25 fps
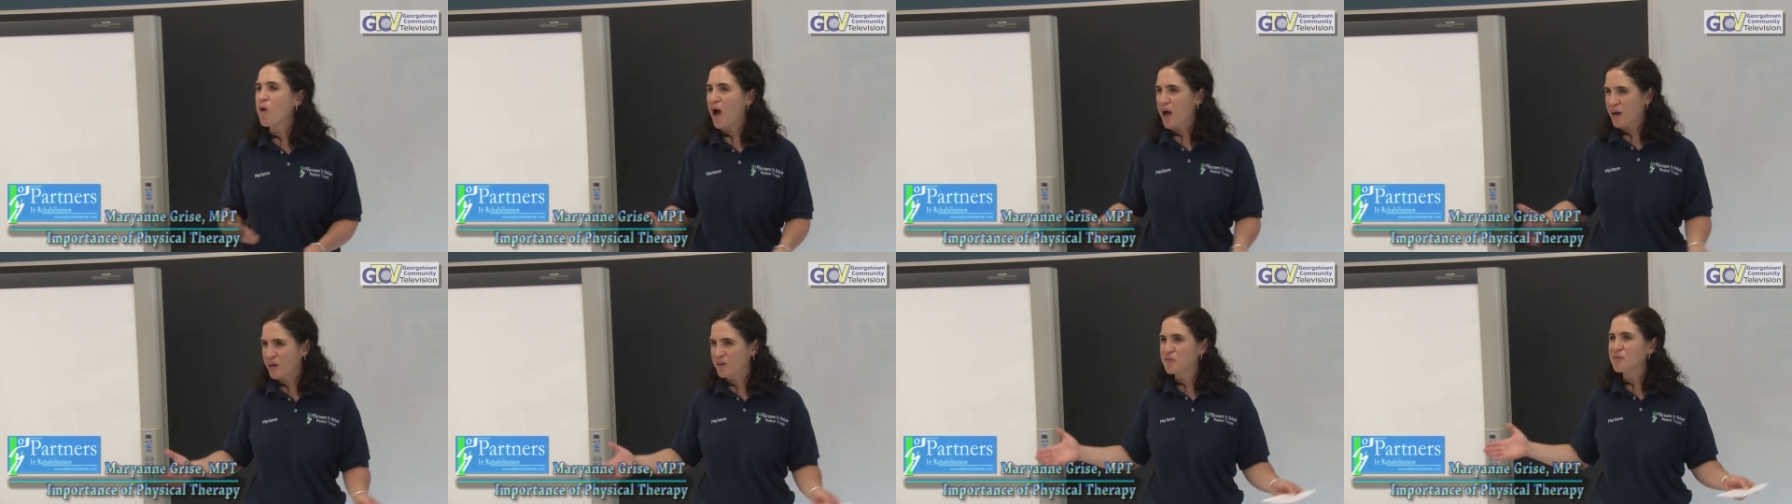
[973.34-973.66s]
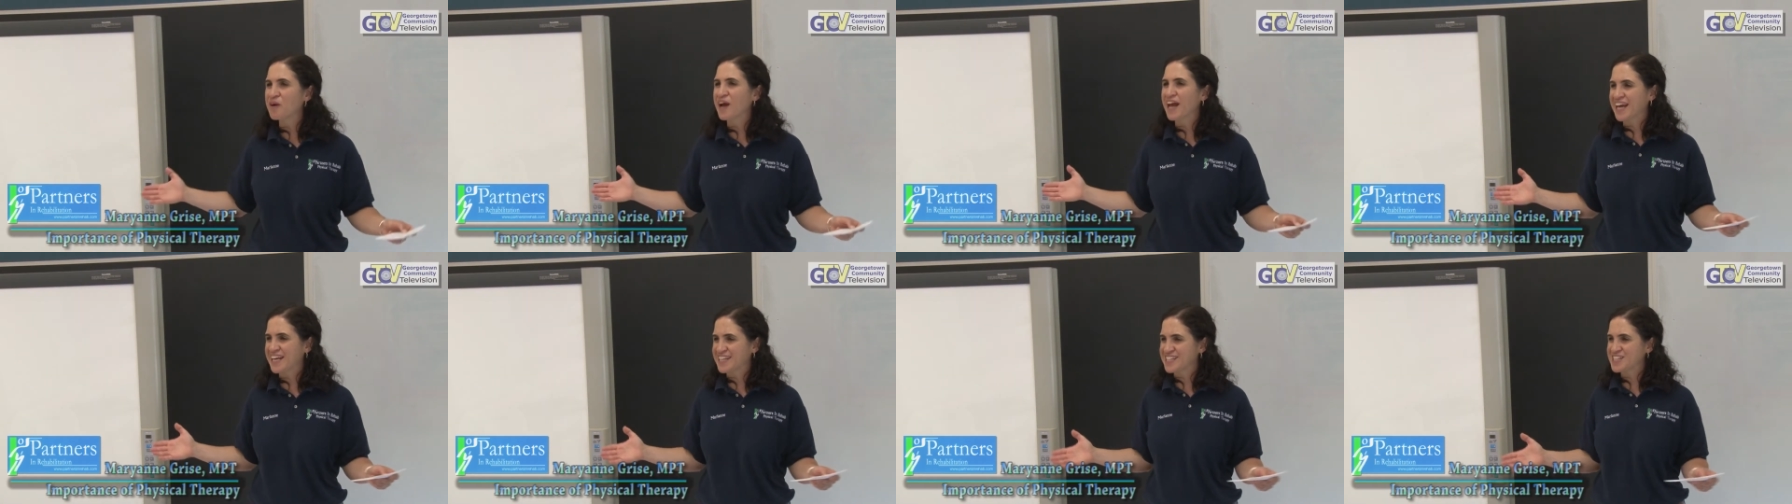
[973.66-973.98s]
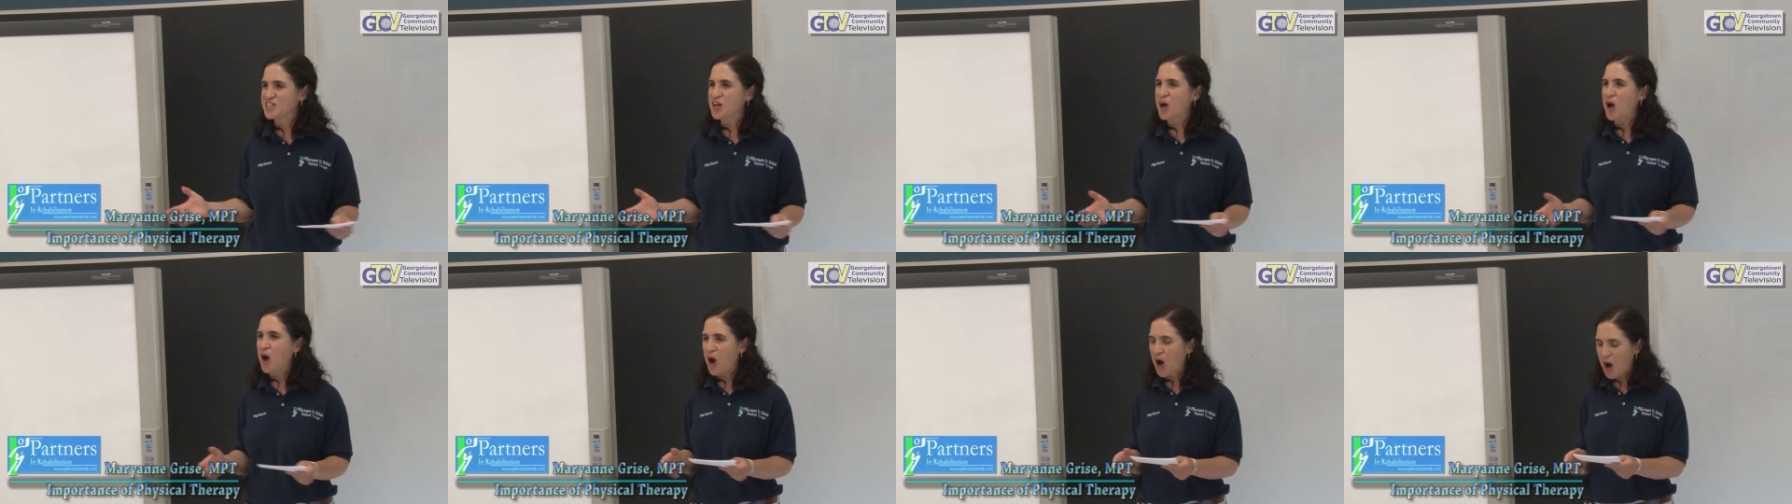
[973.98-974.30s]

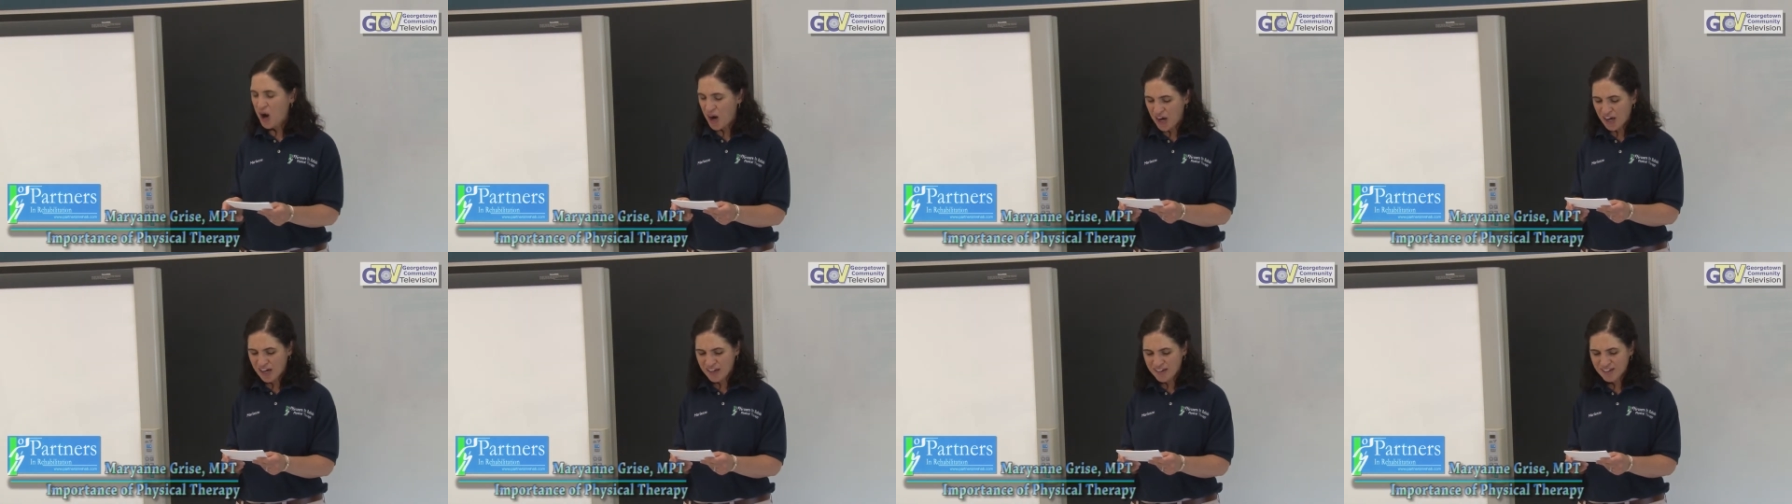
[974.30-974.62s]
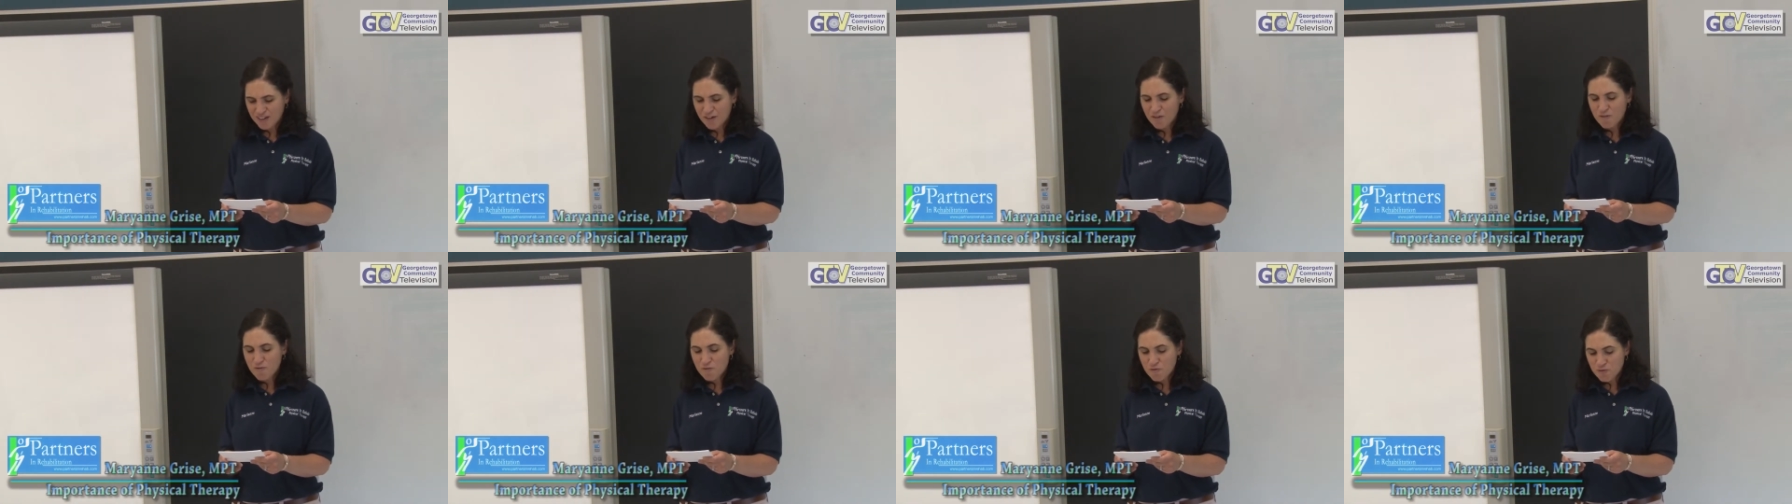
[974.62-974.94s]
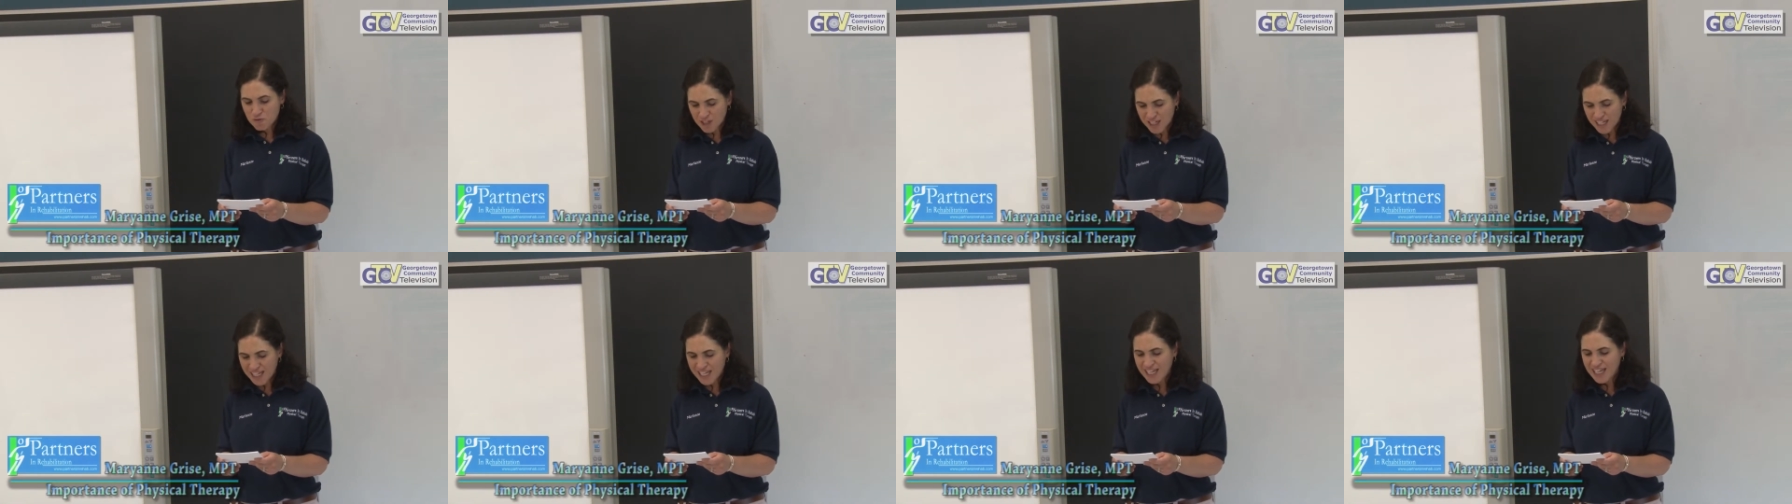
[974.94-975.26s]
walkways are
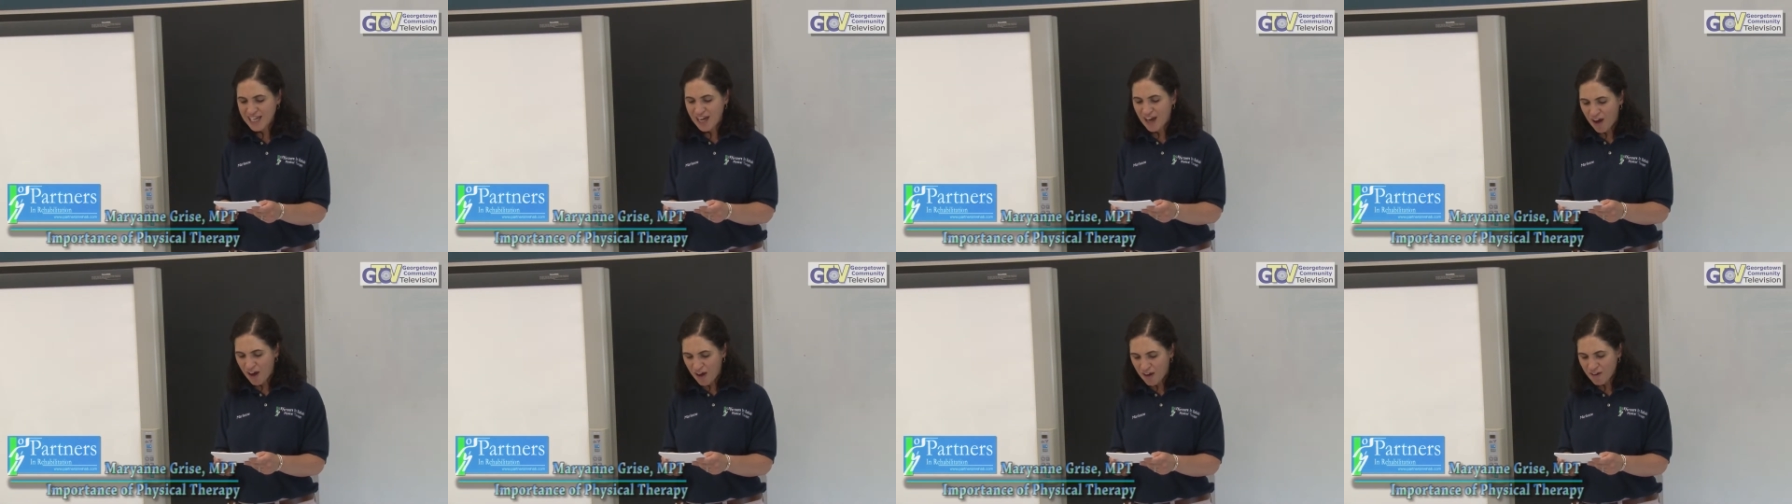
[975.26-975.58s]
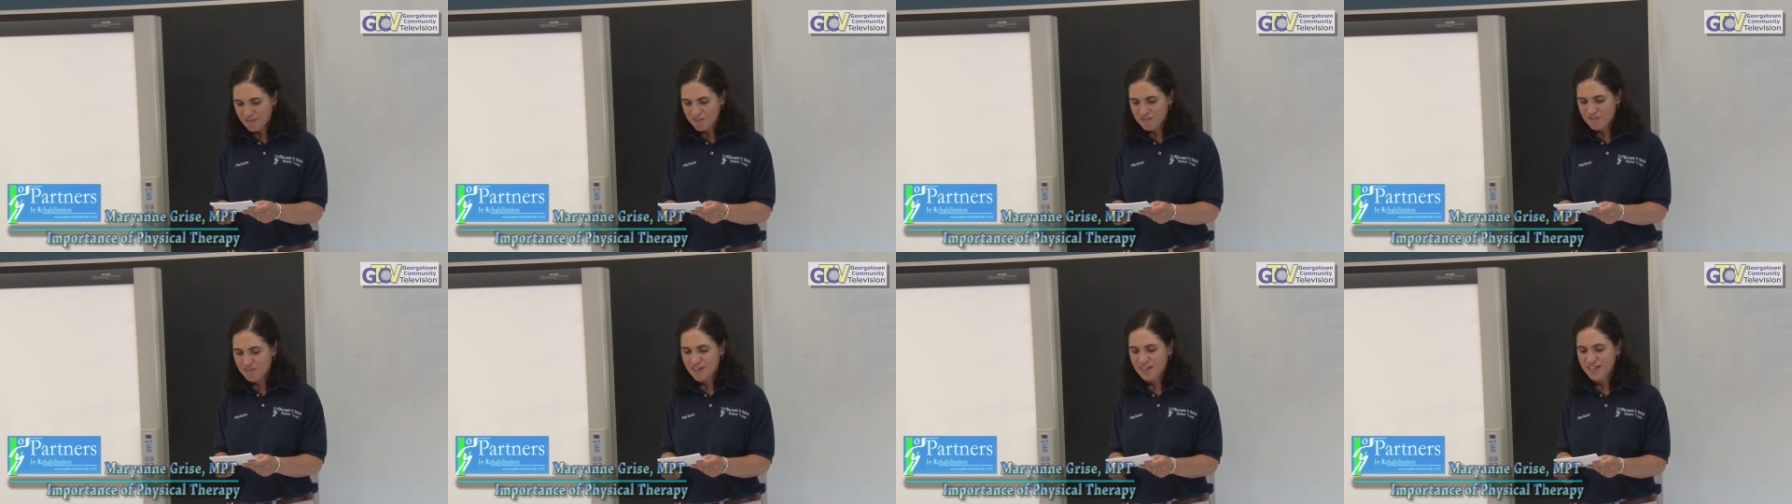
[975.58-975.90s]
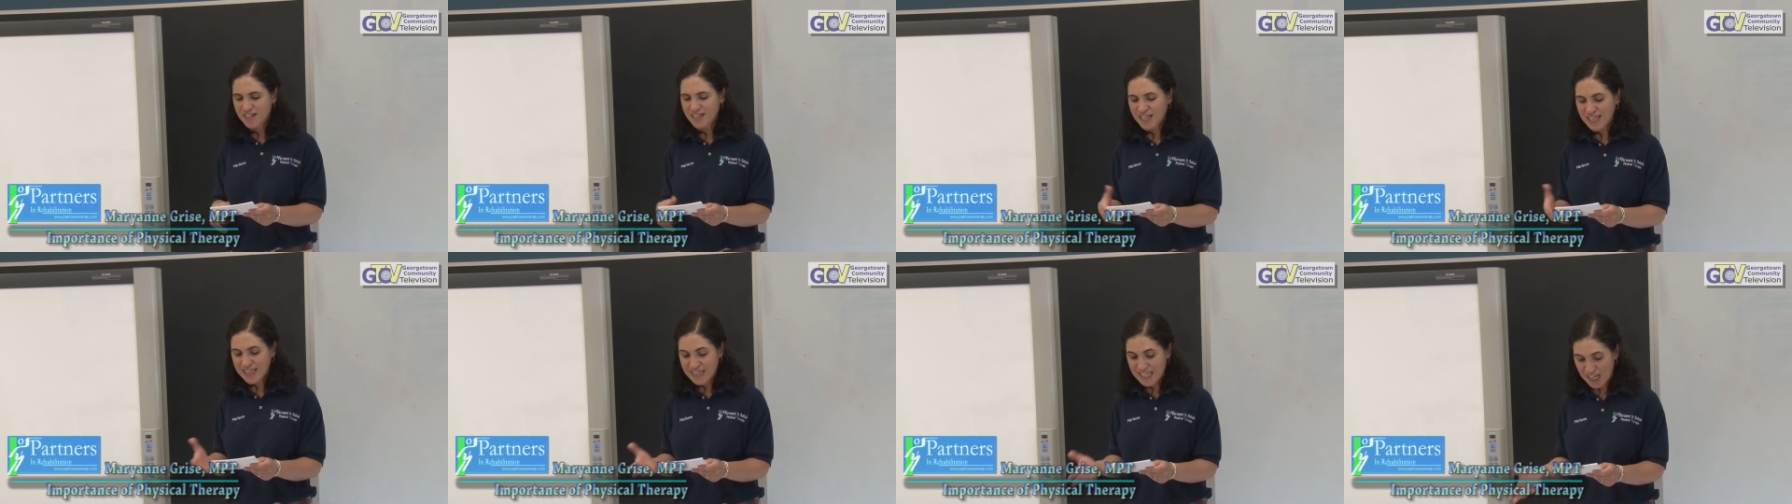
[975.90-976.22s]
free of
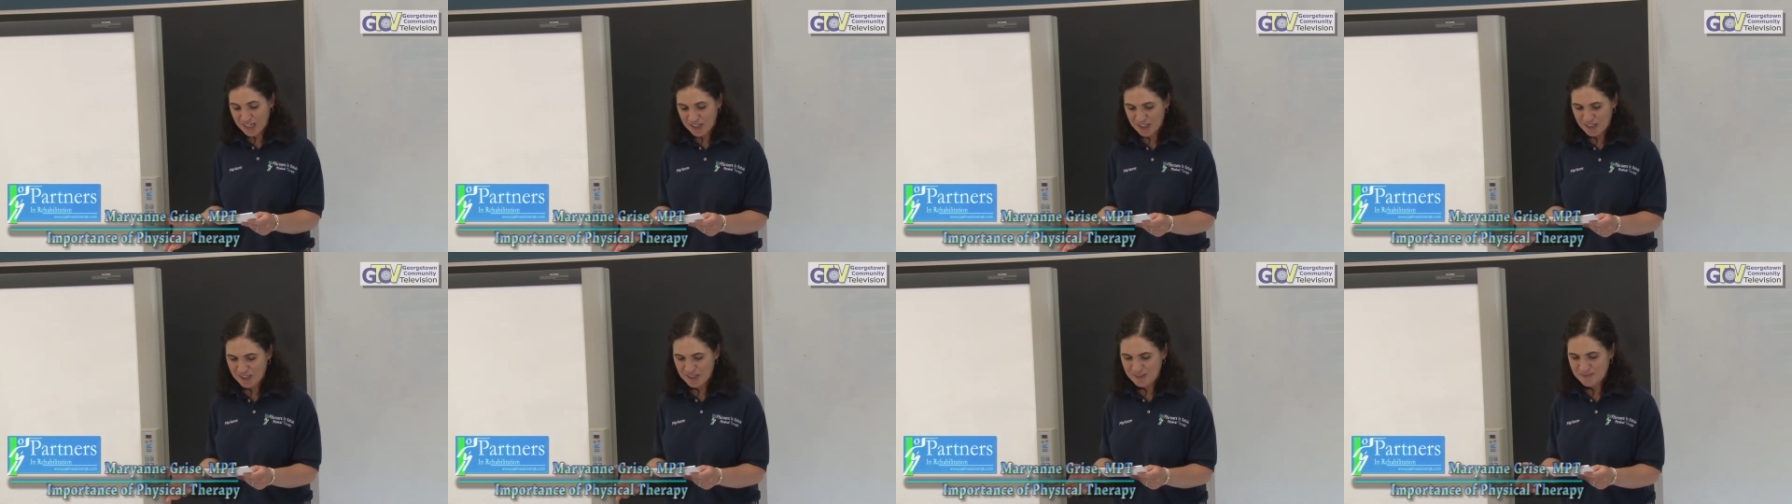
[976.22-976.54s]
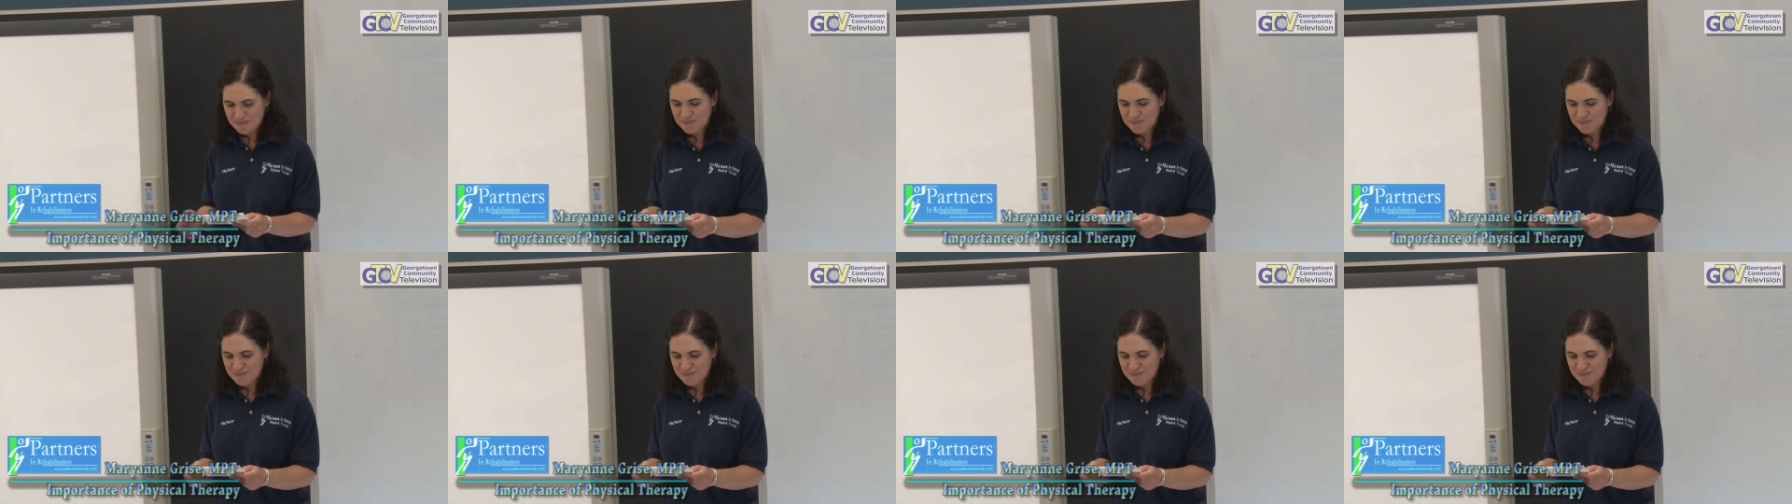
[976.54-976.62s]
clutter.